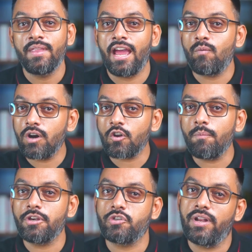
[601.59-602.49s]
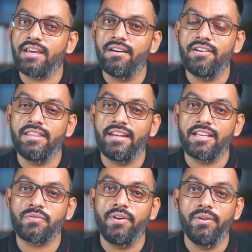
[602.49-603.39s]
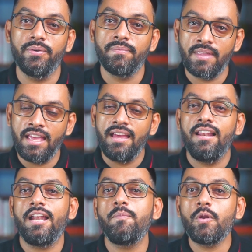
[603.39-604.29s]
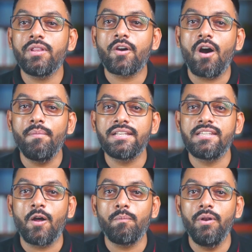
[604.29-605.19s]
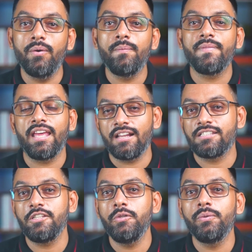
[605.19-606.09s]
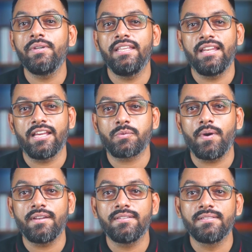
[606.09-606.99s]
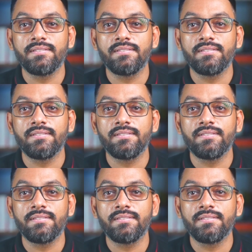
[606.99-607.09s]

And what topic should I cover in the next video? Let me know in the comments down below, and I'll see you in the next one.